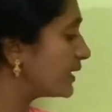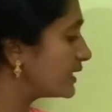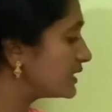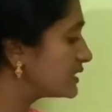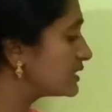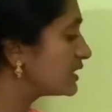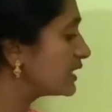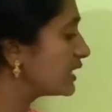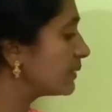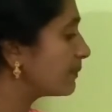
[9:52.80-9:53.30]
plus
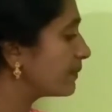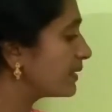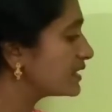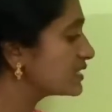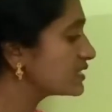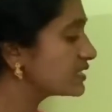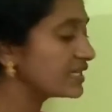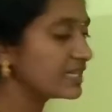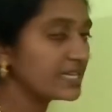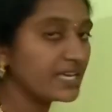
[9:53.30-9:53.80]
3
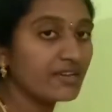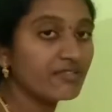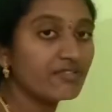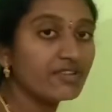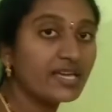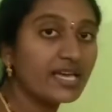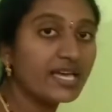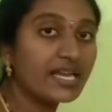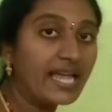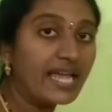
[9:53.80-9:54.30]
plus, here
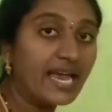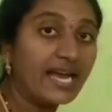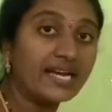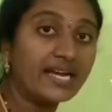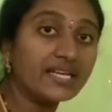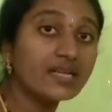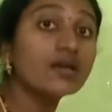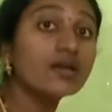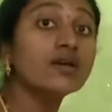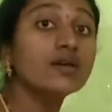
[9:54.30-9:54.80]
we are
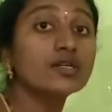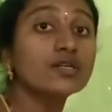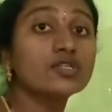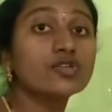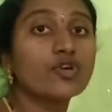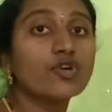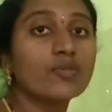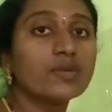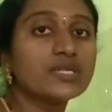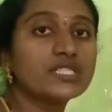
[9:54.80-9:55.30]
adding.
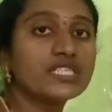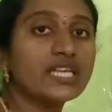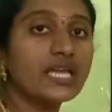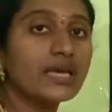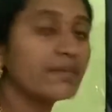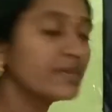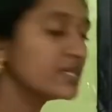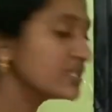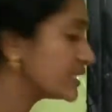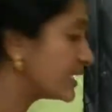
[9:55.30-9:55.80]
So much
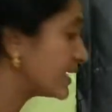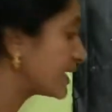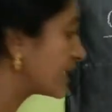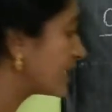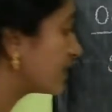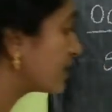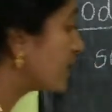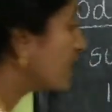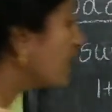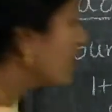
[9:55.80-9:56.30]
time is
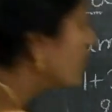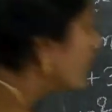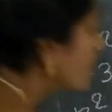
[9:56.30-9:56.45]
taken now.